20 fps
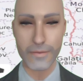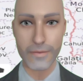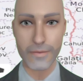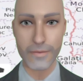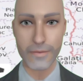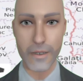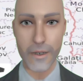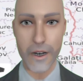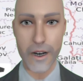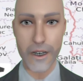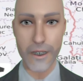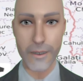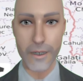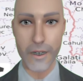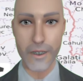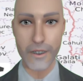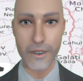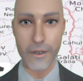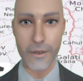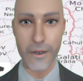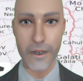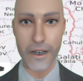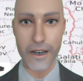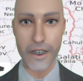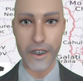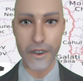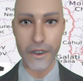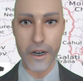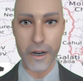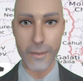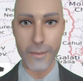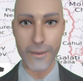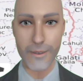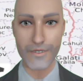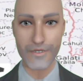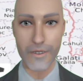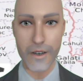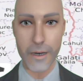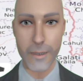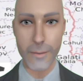Our next post here, again, comes
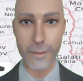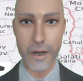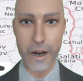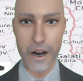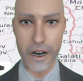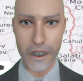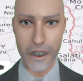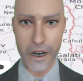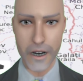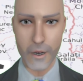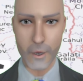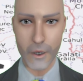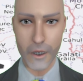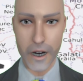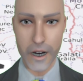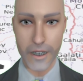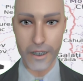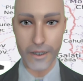from Kayuka.